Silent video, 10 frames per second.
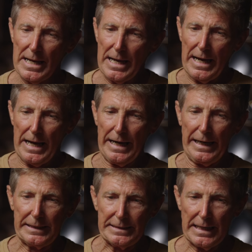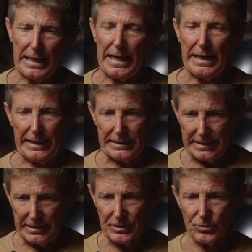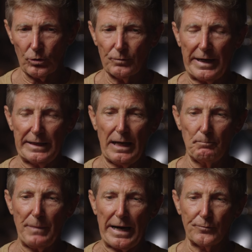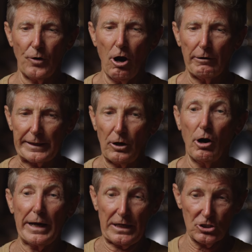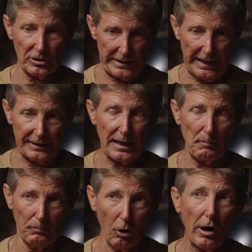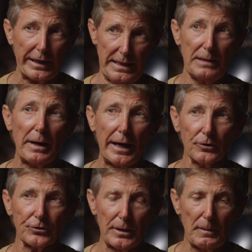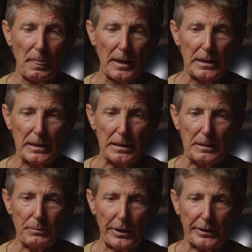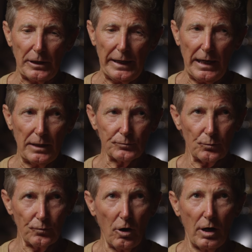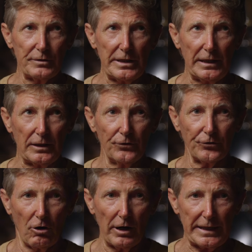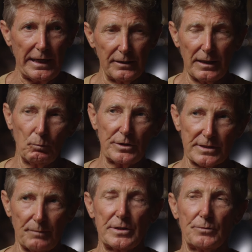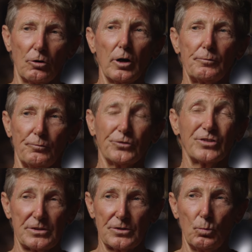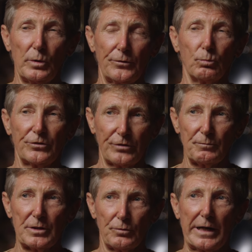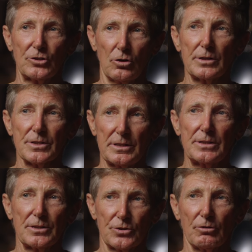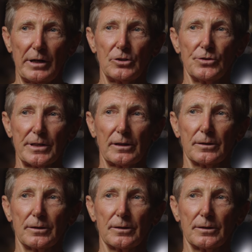And it did sort of end up backfiring. I actually ended up buying him out. But after 5 years, I ended up with 70 franchisees in Australia and New Zealand.